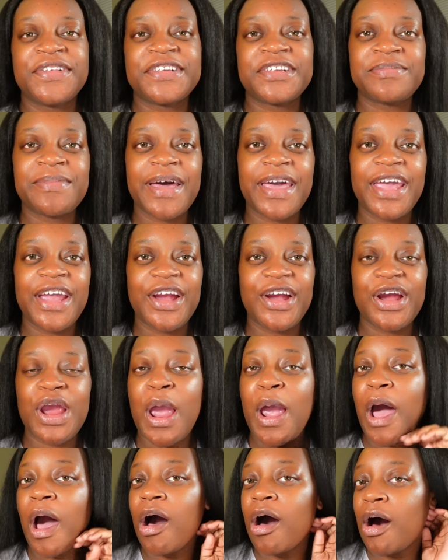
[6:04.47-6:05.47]
My
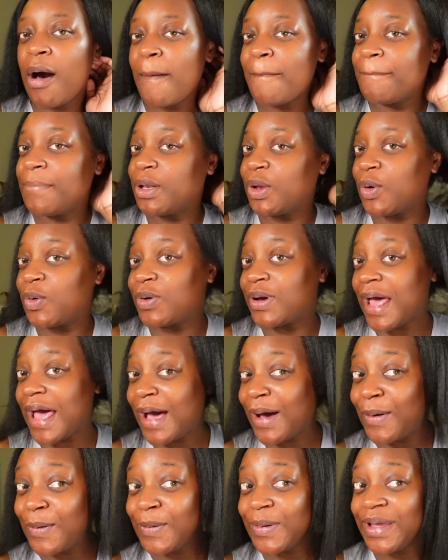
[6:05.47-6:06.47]
hair all blown
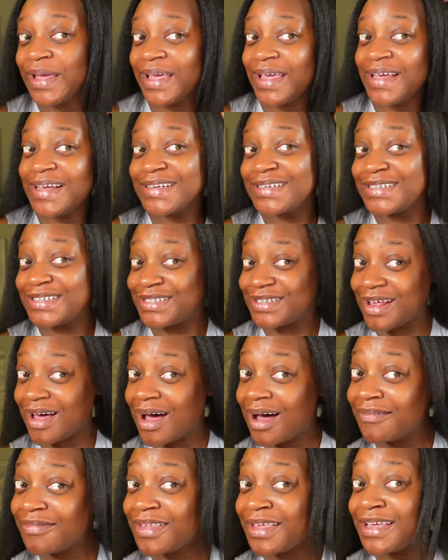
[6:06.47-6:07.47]
out. It is
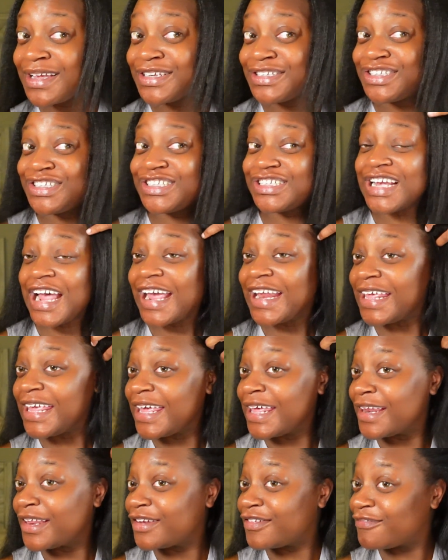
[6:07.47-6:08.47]
soft, it's
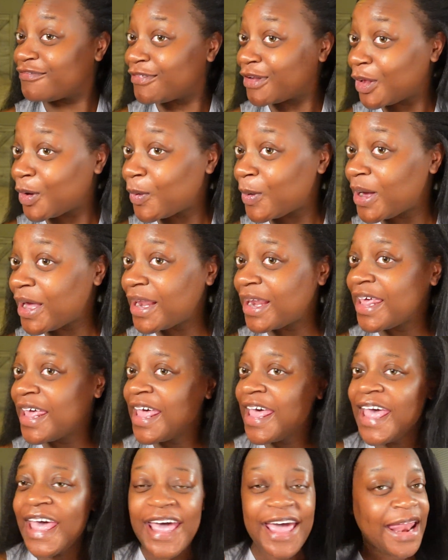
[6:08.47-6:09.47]
shiny, it is flowing.
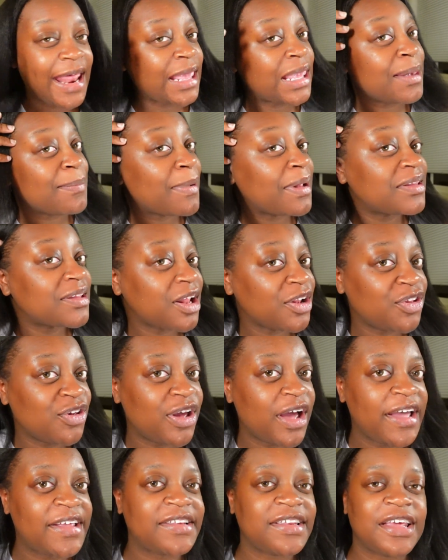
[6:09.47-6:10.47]
And I keep on telling you
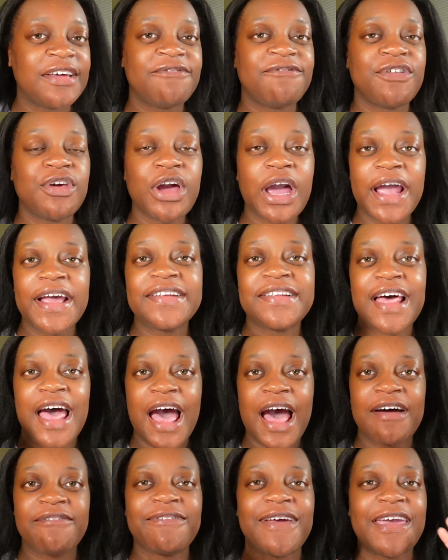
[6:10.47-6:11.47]
guys, if you guys
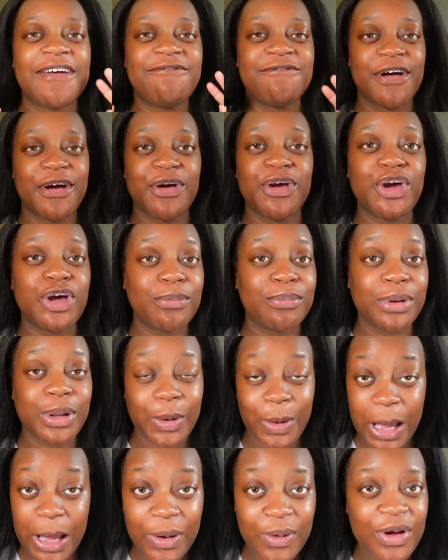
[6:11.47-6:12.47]
have a very good
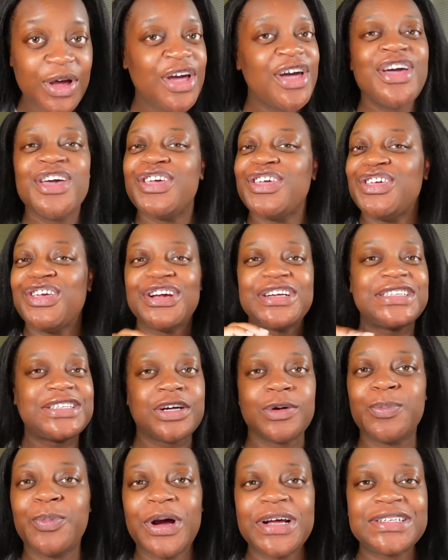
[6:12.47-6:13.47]
blowout, your
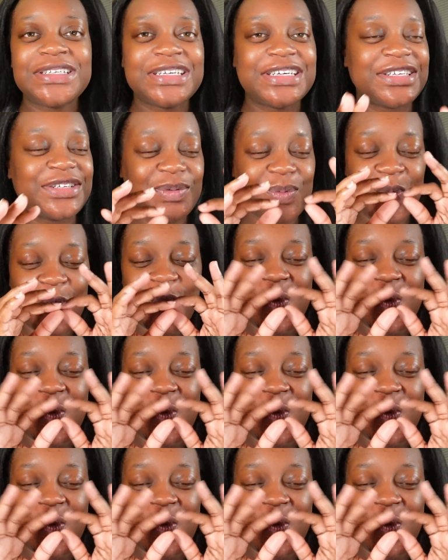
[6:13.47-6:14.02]
silk press is